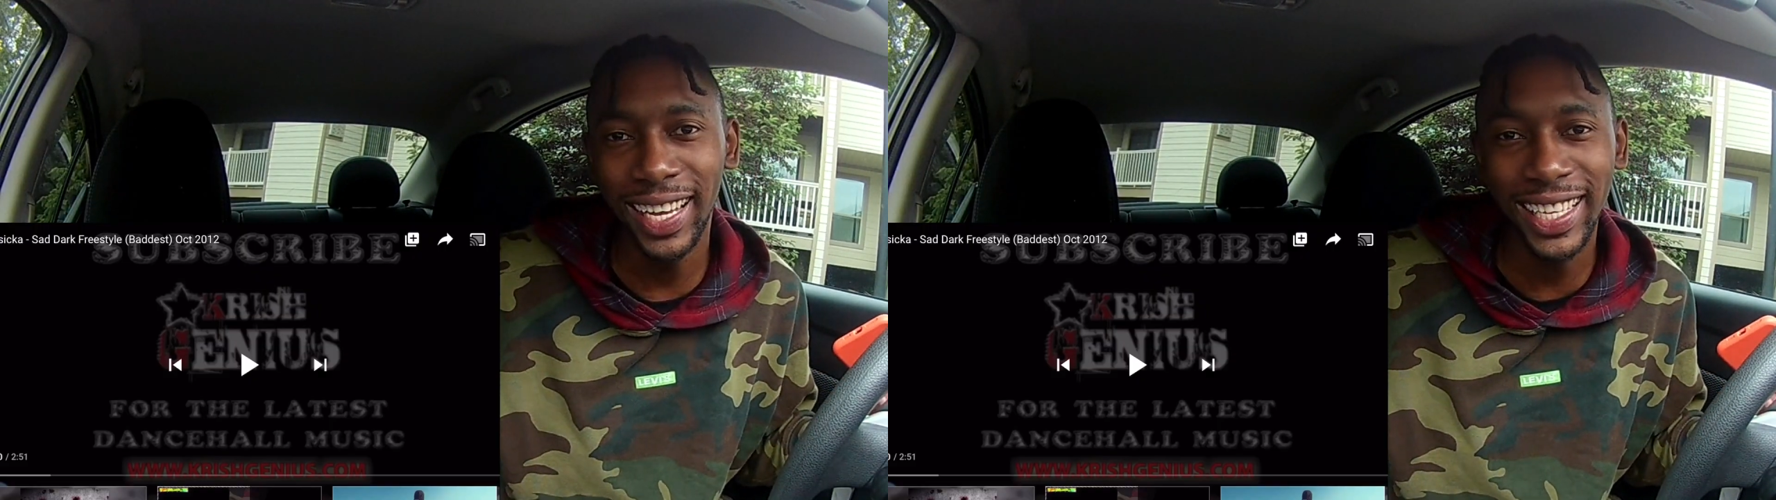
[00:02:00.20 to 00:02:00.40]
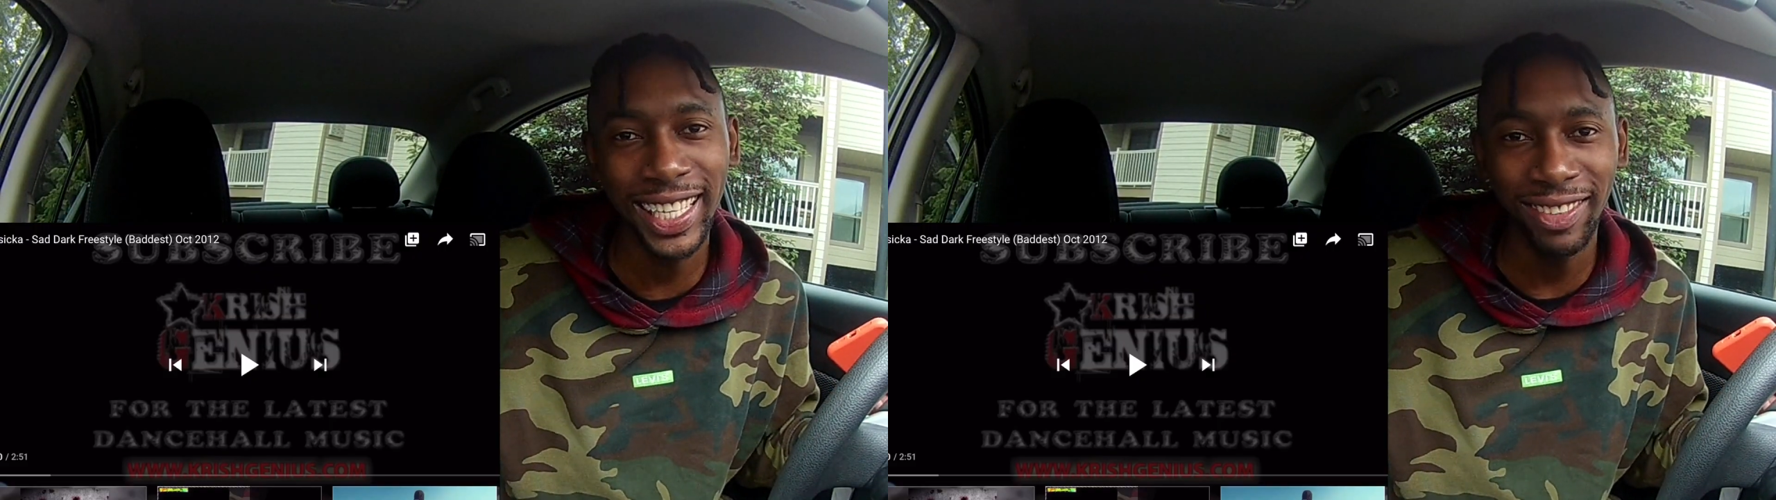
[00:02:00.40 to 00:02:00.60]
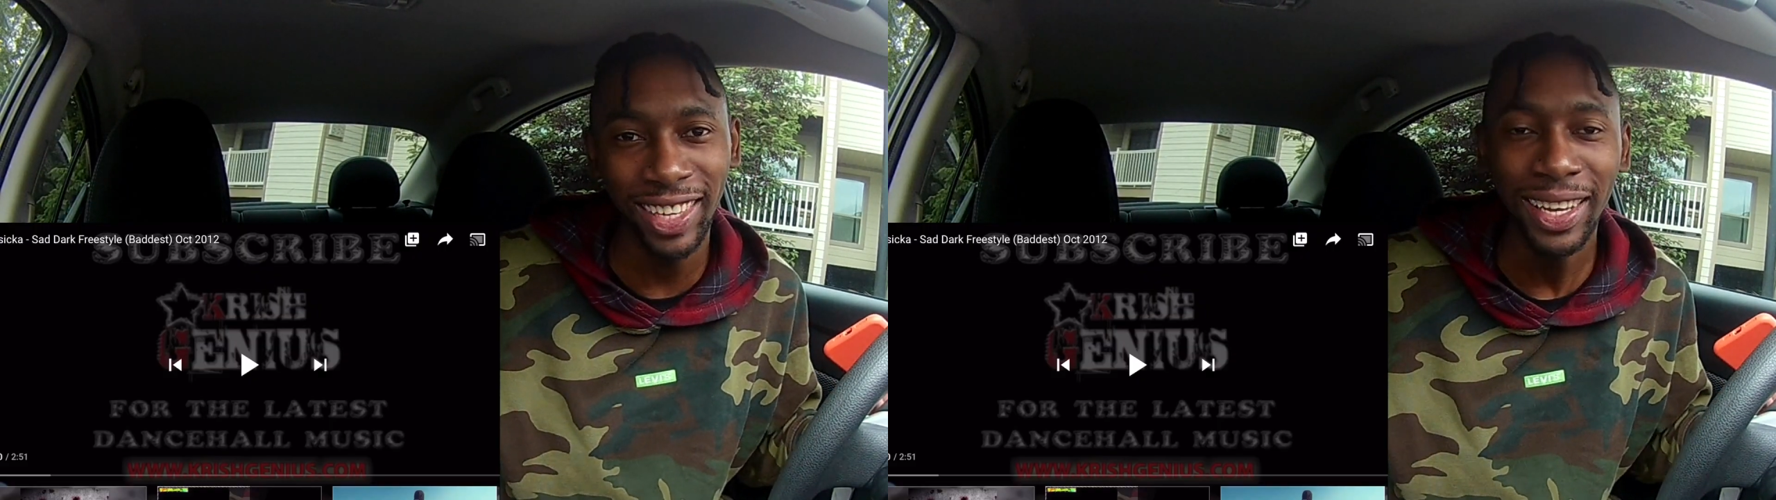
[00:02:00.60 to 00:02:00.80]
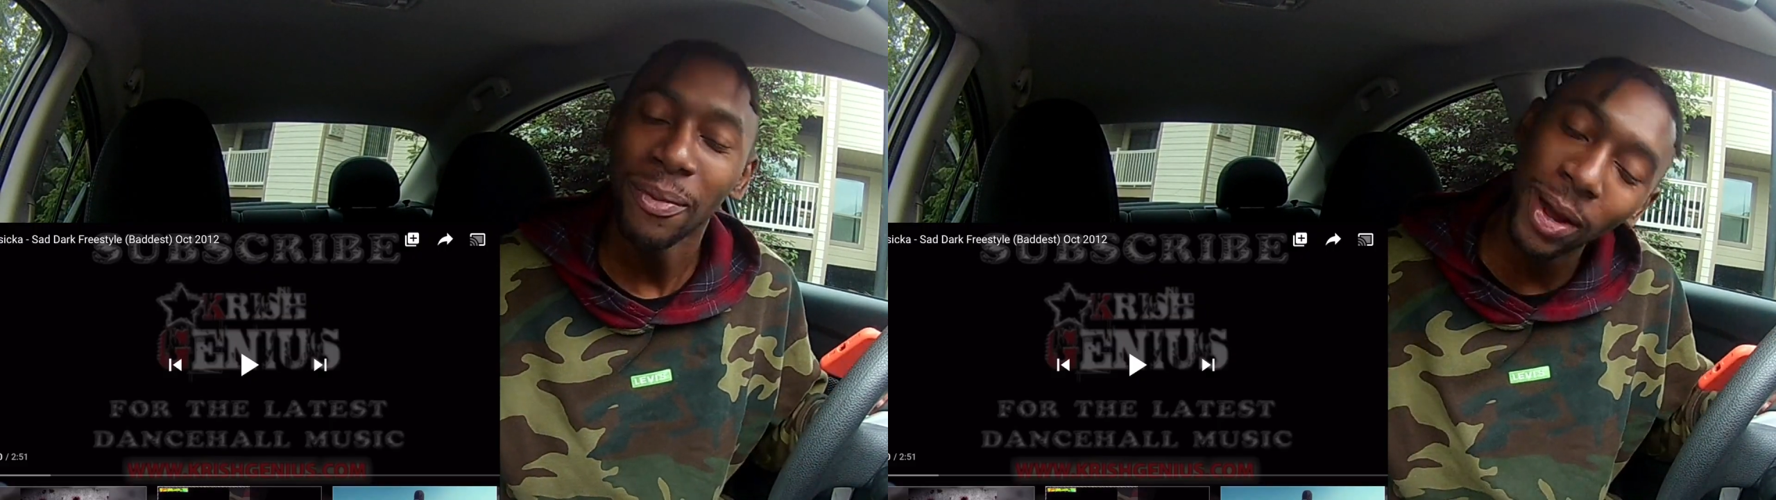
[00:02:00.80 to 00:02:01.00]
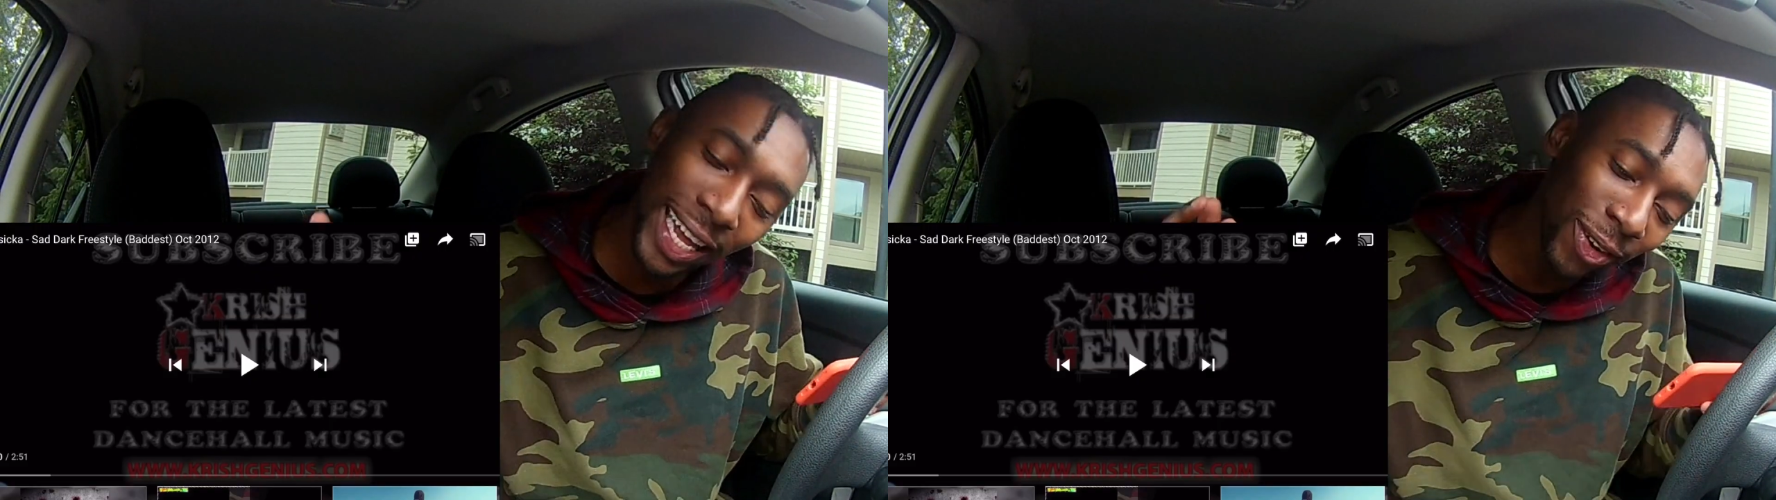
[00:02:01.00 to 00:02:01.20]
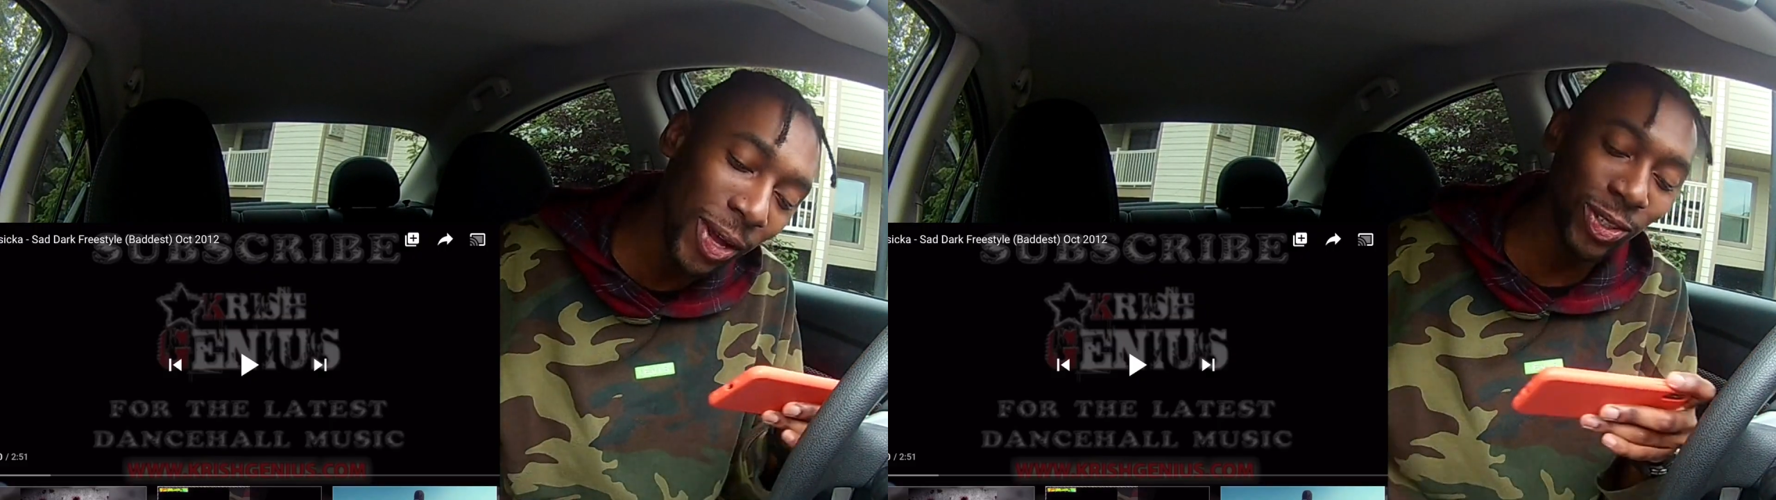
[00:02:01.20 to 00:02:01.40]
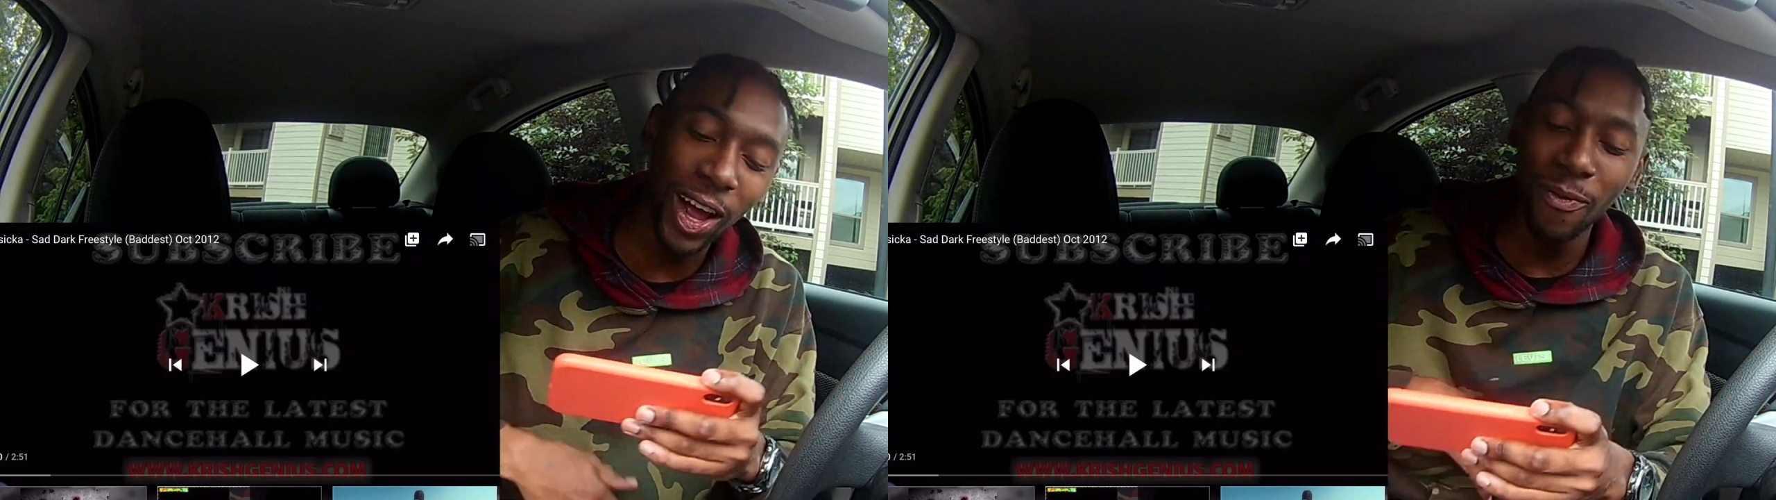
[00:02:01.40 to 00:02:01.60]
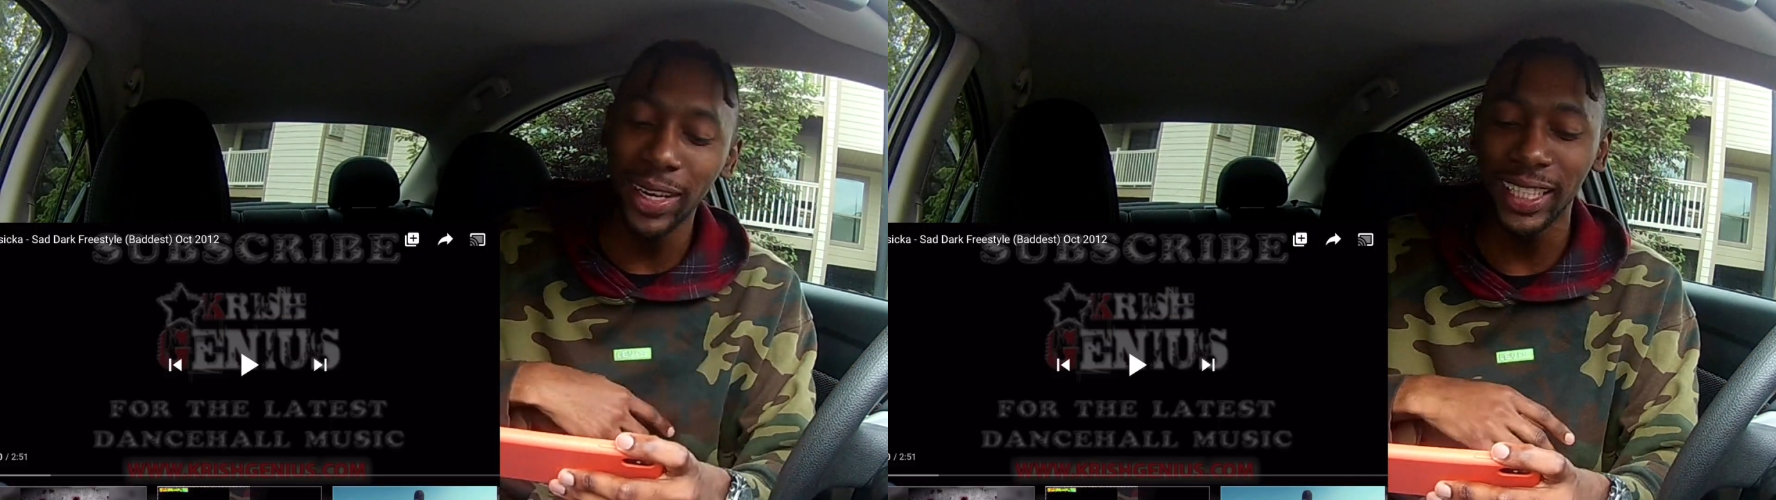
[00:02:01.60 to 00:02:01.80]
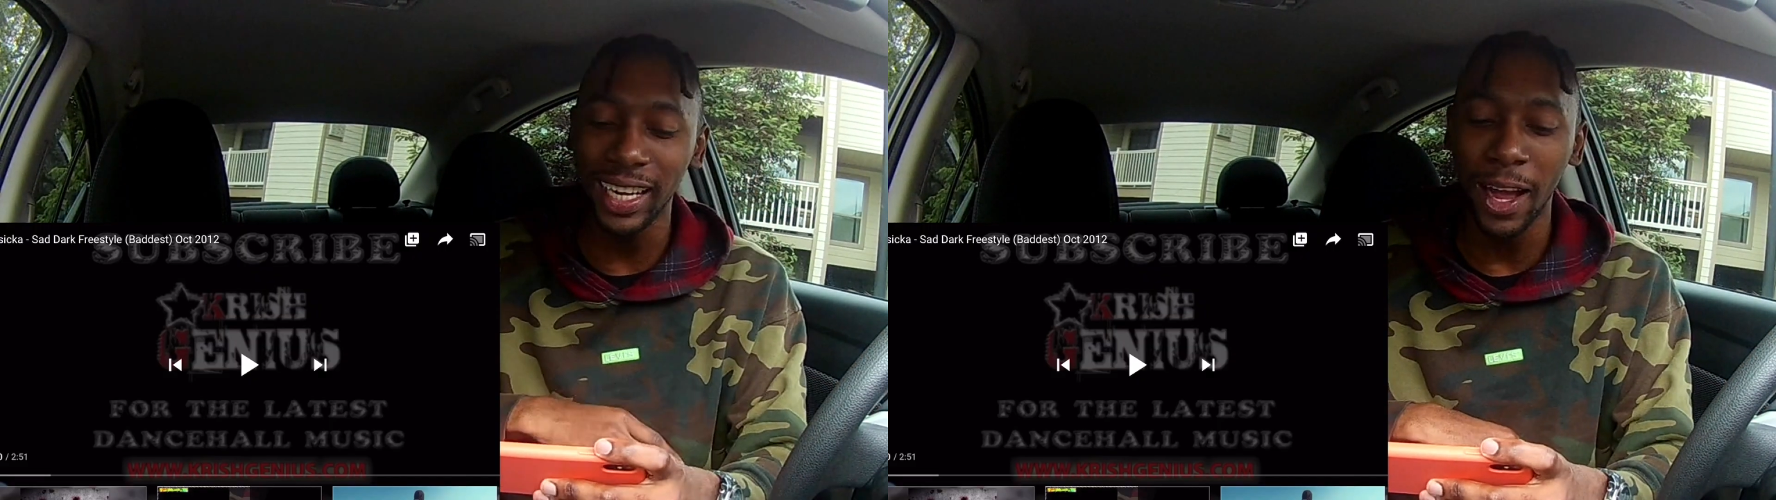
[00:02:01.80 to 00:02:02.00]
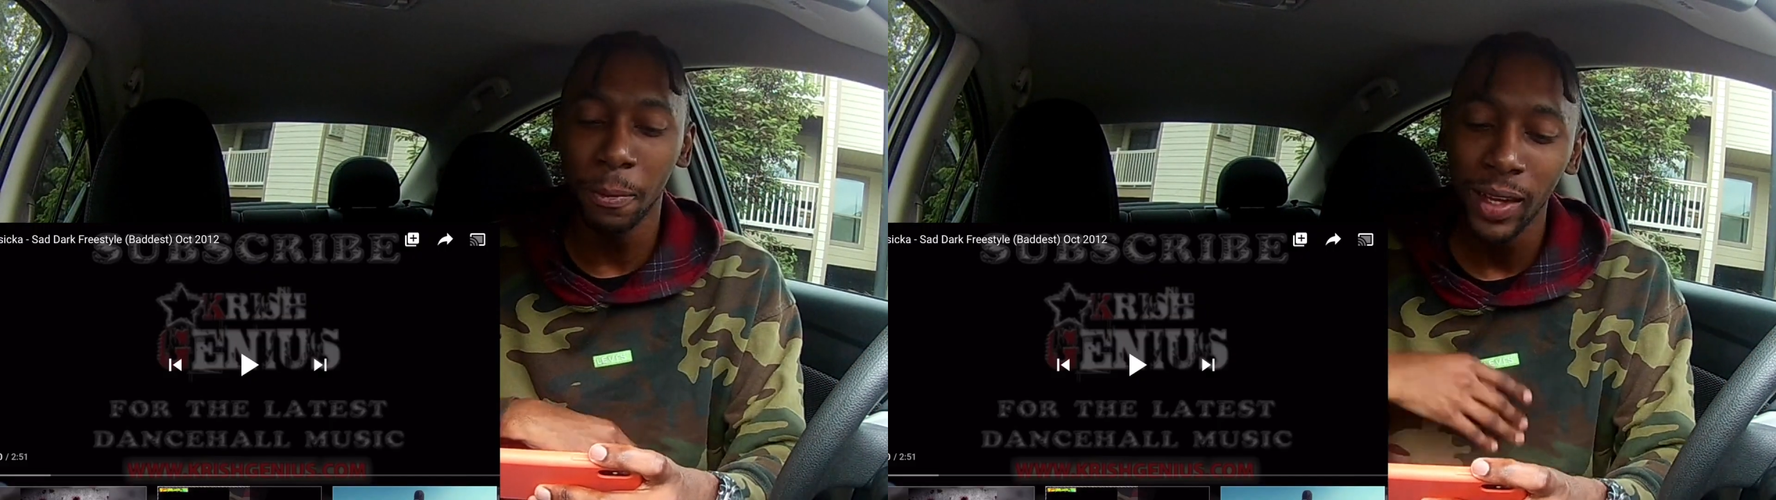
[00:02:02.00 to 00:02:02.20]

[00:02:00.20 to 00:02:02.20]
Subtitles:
You see me? But anyway, so I'm Masicka,